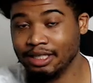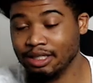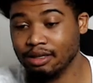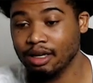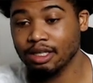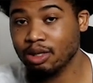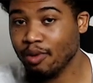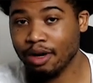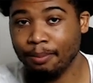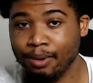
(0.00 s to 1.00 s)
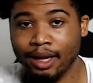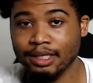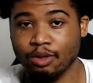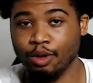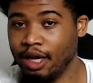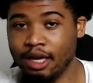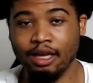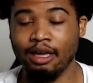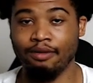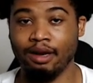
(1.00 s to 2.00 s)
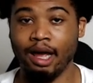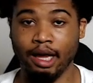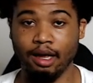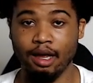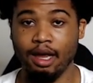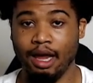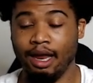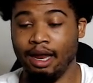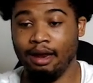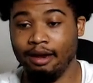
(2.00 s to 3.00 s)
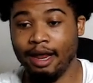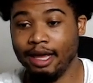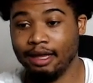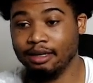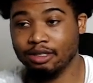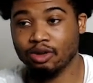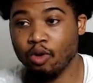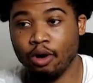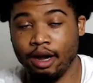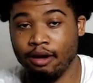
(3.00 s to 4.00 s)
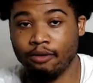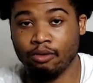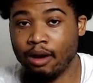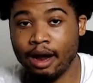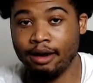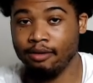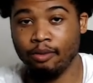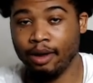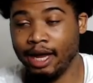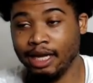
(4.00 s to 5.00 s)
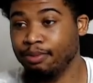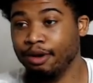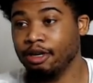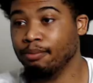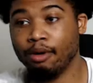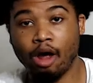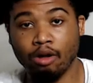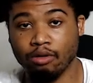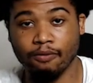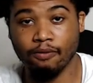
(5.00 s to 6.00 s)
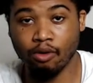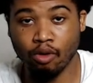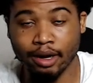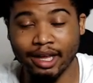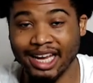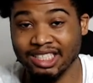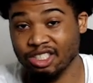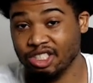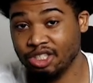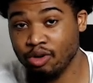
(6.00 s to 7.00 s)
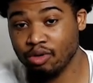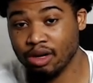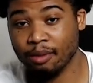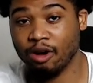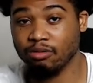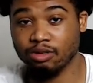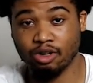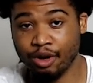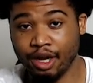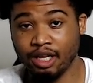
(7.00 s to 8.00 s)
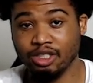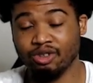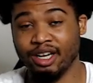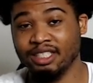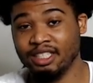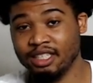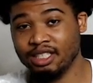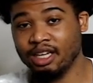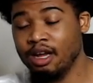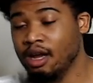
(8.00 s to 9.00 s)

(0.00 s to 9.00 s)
you 20 plus on any given night. And they can score in a variety of ways, putting the ball on the floor, catch and shoot, coming off screens, transition.